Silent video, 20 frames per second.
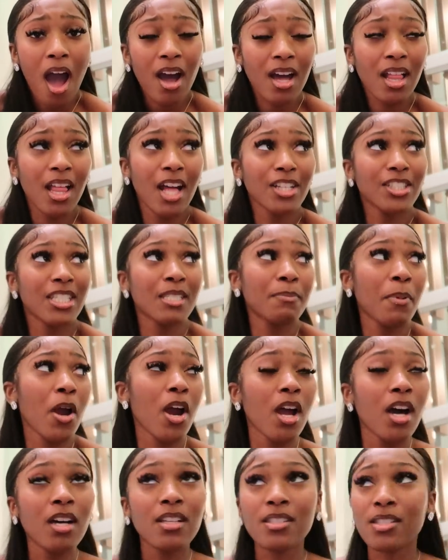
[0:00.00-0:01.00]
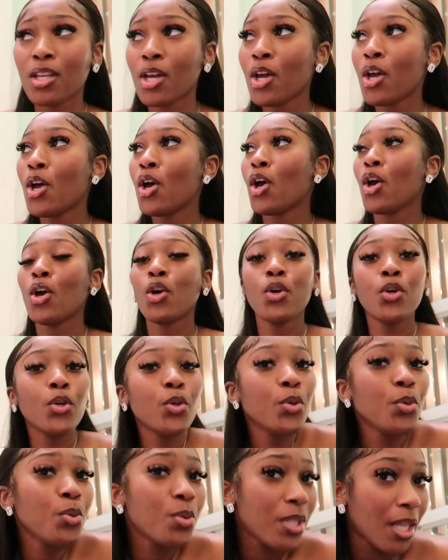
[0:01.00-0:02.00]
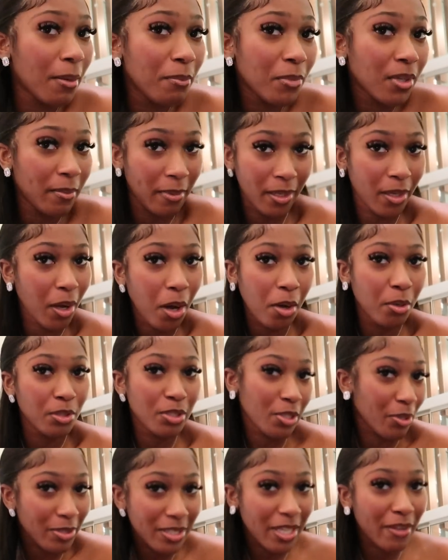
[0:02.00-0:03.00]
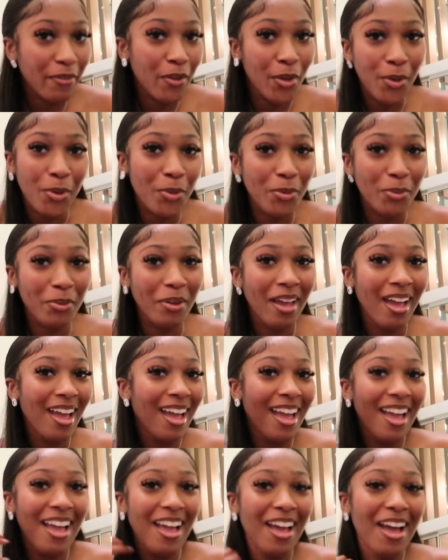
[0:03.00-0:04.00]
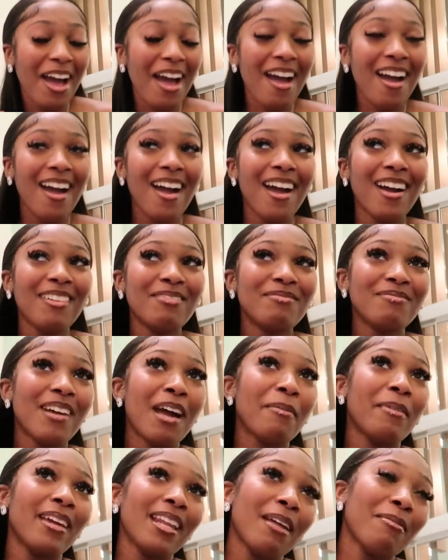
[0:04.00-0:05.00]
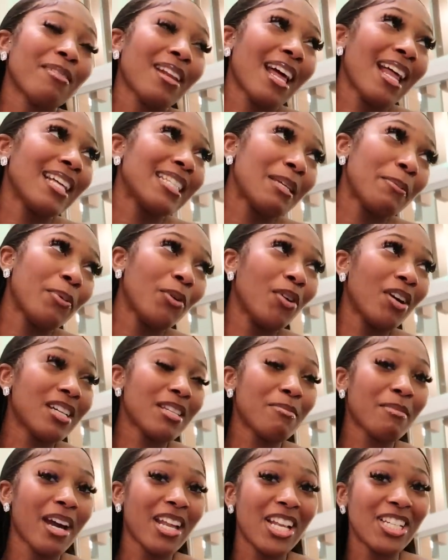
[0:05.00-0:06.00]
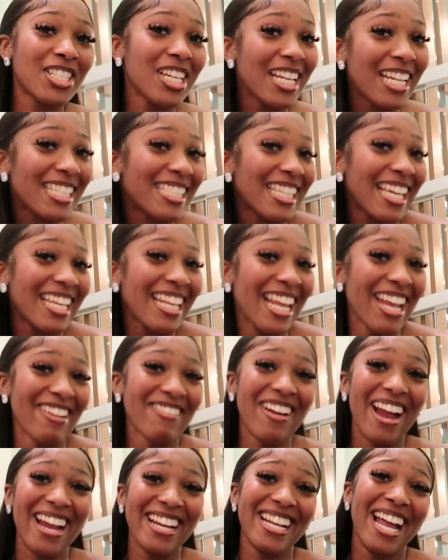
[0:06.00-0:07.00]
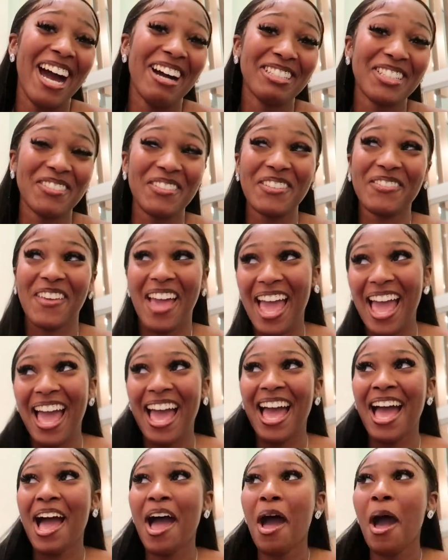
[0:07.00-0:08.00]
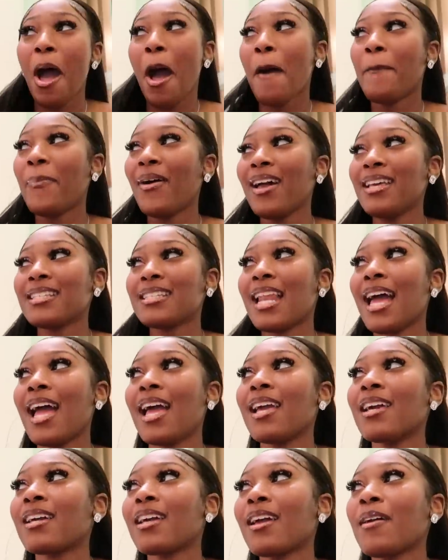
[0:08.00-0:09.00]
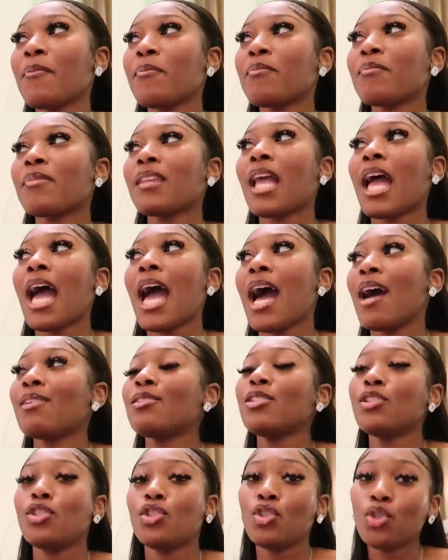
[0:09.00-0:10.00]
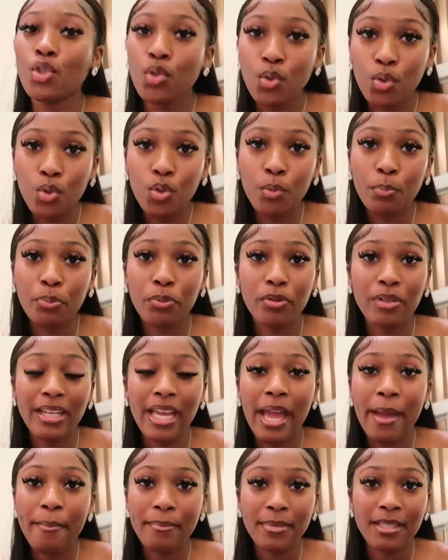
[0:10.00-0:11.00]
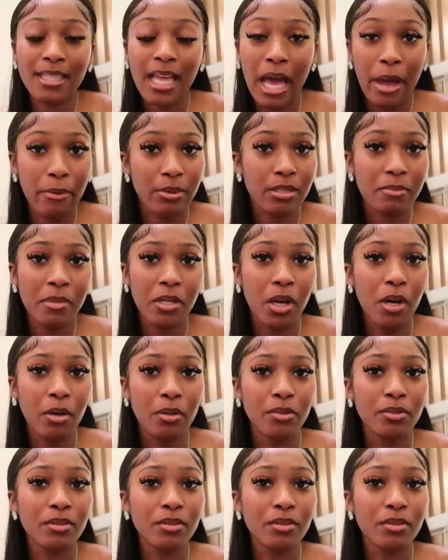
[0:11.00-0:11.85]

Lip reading: Clutches pearls. Who said I'm gonna be cold, Joseph? Who? I mean, I'm glad I did put one because I'm kind of chilly sitting here right now, to be fair. But it's like, how did you preempt that I was gonna be cold?